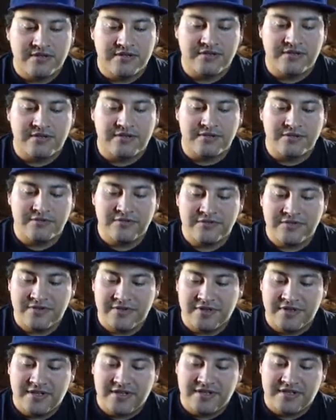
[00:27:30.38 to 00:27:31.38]
So,
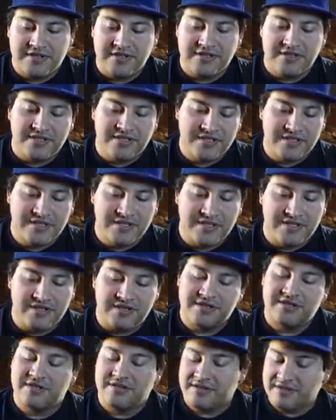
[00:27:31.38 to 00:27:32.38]
let's see.
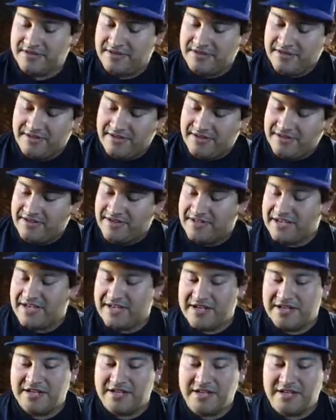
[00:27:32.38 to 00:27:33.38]

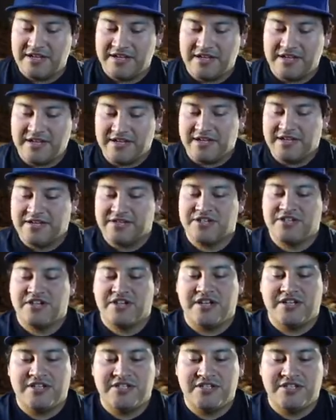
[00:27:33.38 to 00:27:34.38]
Can I get a
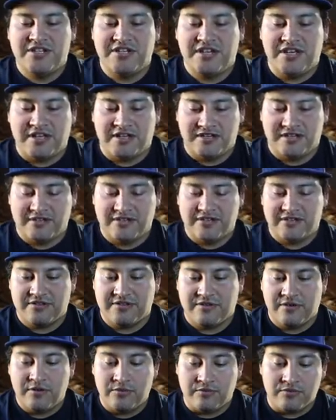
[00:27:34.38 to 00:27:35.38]
shiny GX?
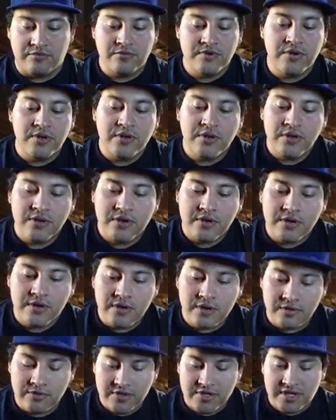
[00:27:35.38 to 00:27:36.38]
Oh,
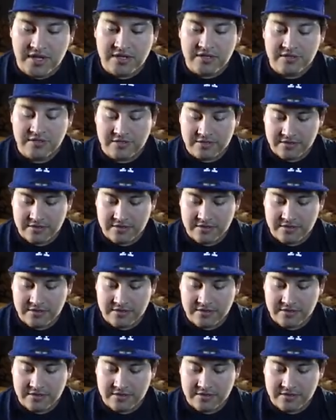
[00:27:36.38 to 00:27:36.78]
okay.